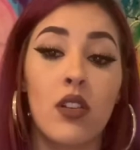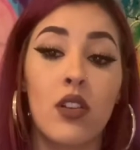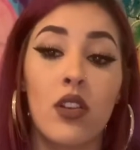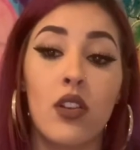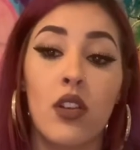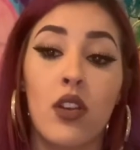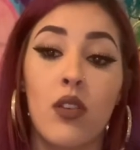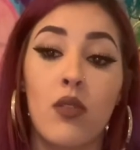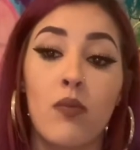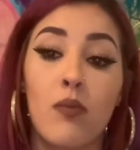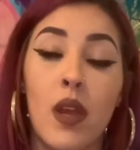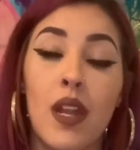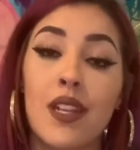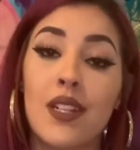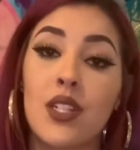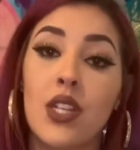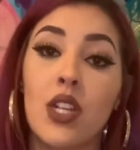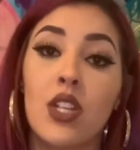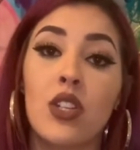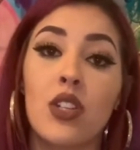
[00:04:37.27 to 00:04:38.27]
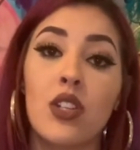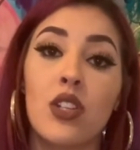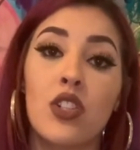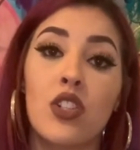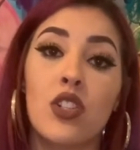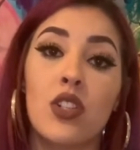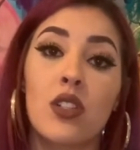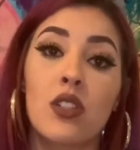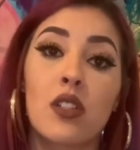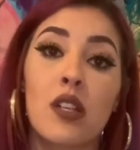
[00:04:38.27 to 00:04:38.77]
Meditation is
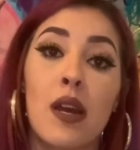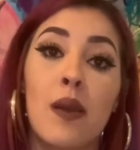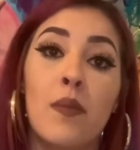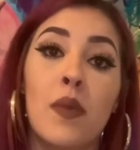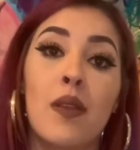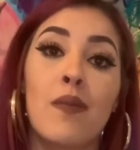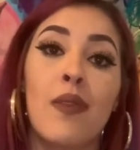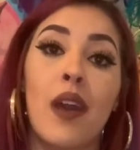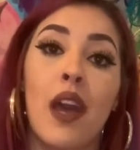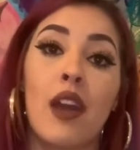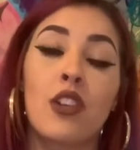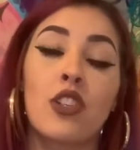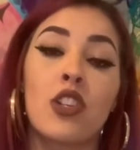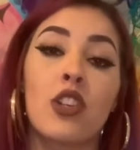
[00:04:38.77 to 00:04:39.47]
just coming back